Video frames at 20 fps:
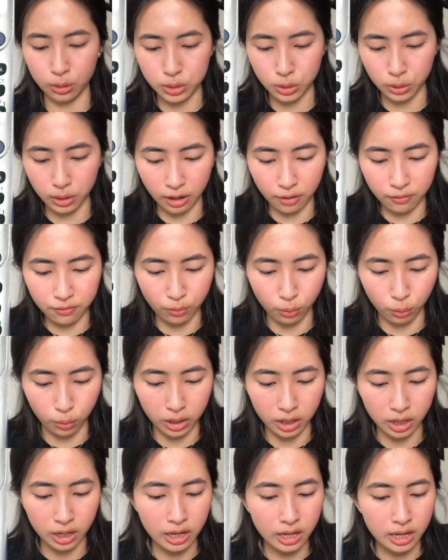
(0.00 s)
So
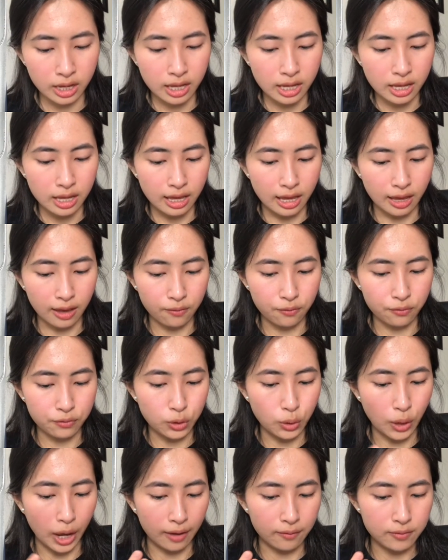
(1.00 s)
therefore, if
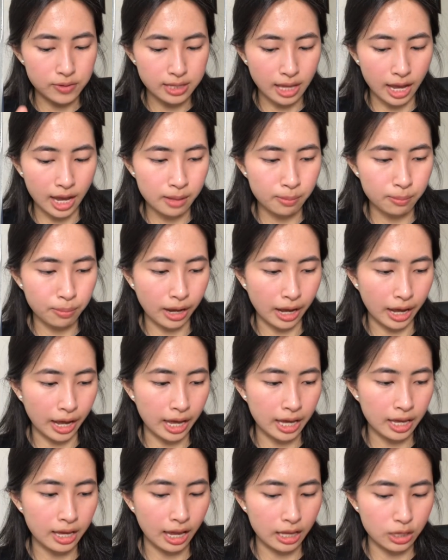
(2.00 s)
you have sine
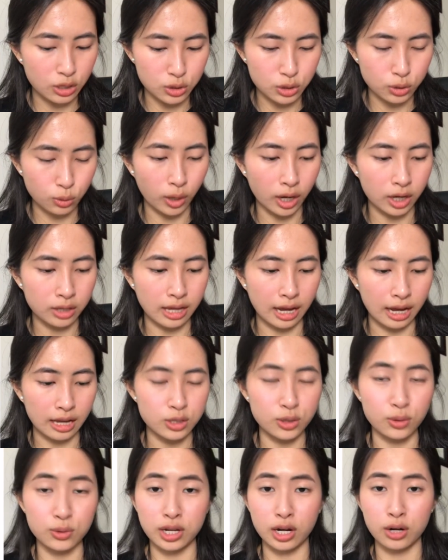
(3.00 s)
pi and you square
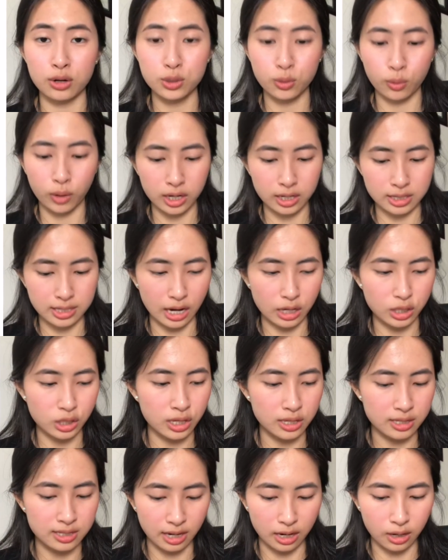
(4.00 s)
that, so 0 squared is
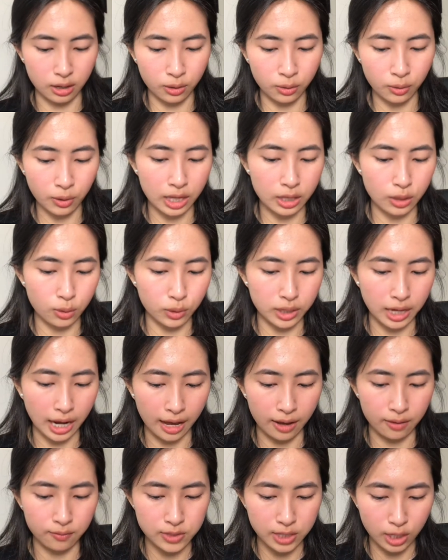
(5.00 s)
actually 0, and you would
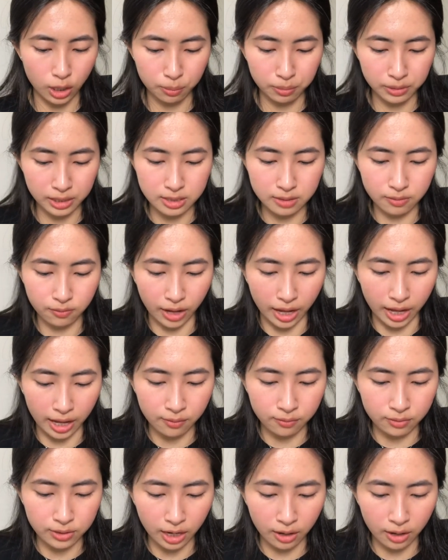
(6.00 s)
have 0 plus 5.